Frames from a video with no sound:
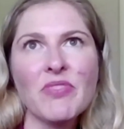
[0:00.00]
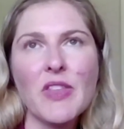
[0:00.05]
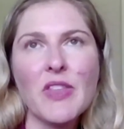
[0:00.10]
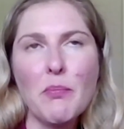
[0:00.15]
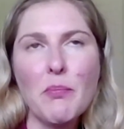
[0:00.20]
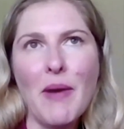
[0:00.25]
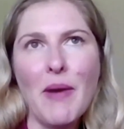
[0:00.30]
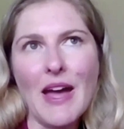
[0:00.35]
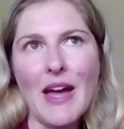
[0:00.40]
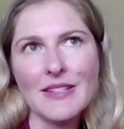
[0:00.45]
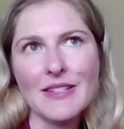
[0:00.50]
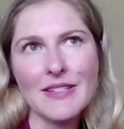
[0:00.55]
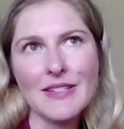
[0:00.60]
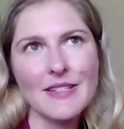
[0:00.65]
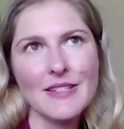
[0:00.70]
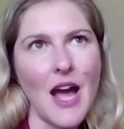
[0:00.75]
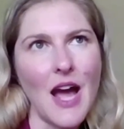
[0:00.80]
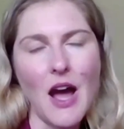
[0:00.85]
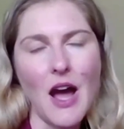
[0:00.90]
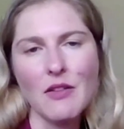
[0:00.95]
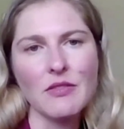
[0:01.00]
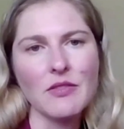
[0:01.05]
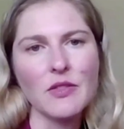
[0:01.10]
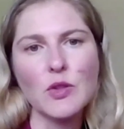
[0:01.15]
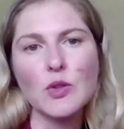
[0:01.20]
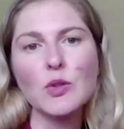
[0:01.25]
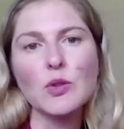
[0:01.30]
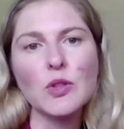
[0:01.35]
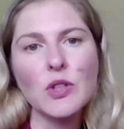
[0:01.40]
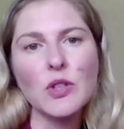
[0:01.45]
But my
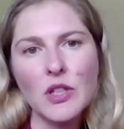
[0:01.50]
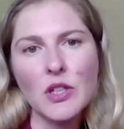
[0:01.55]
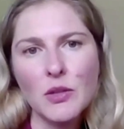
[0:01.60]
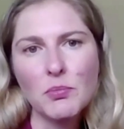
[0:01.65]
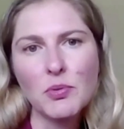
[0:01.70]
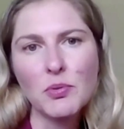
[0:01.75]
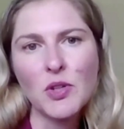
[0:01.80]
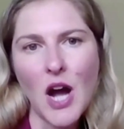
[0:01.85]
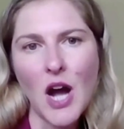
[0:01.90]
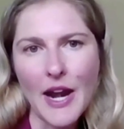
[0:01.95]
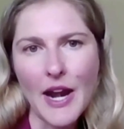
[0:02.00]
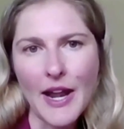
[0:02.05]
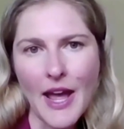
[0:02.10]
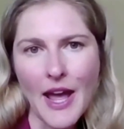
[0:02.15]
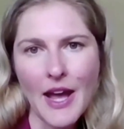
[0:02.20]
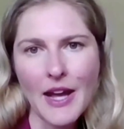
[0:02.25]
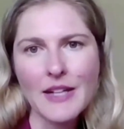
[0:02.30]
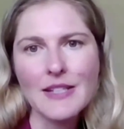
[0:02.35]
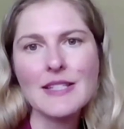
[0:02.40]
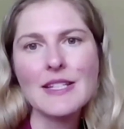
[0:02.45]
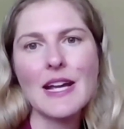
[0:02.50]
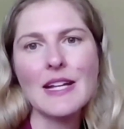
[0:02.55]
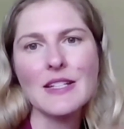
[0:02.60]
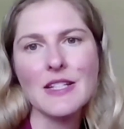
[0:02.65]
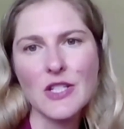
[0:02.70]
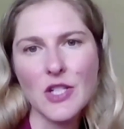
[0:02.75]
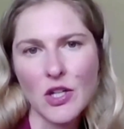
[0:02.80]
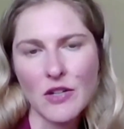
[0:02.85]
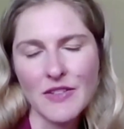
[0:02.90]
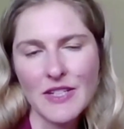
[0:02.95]
role essentially is to
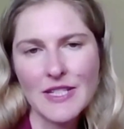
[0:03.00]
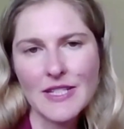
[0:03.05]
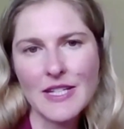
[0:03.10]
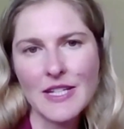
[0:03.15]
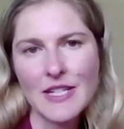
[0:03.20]
bring